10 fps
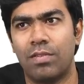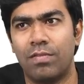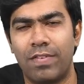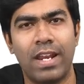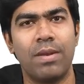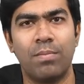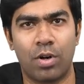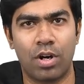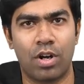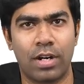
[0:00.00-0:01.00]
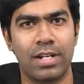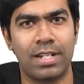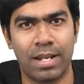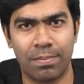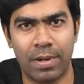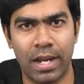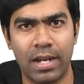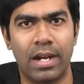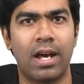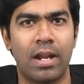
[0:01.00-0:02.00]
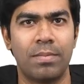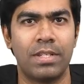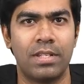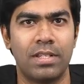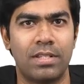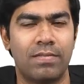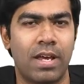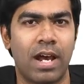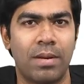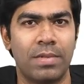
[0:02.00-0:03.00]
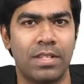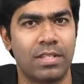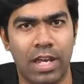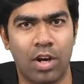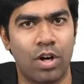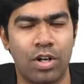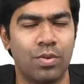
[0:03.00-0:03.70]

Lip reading: very important organs like brain and RBCs, where RBCs cannot